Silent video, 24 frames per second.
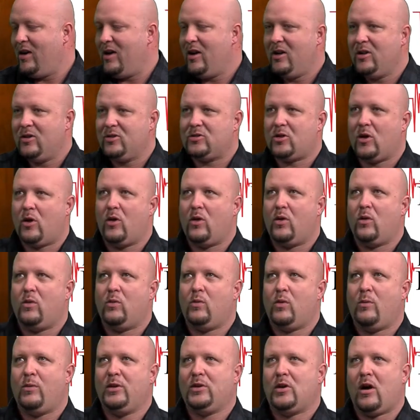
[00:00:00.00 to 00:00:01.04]
Yeah. So
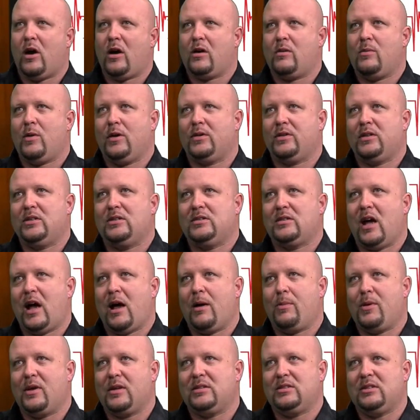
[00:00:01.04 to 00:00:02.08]
when we talk about these
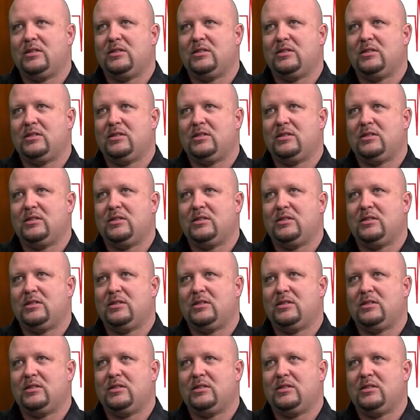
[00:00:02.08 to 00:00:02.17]
topics,